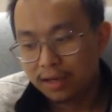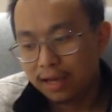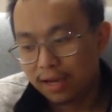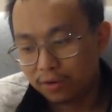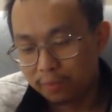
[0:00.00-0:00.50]

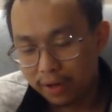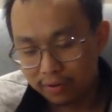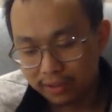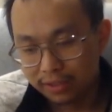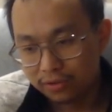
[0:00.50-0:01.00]
and your
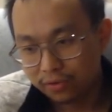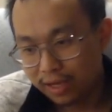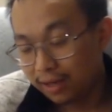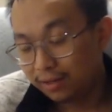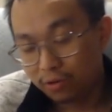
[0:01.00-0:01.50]
parent tells you
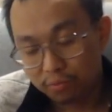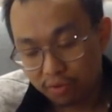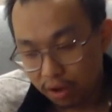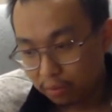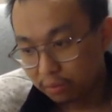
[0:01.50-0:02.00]
that, you're
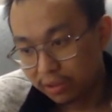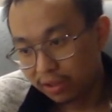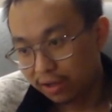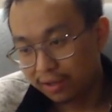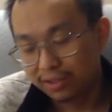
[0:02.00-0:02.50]
probably
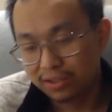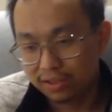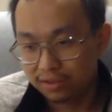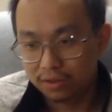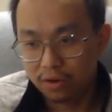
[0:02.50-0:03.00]
not gonna
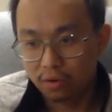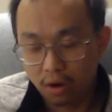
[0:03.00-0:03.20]
just go,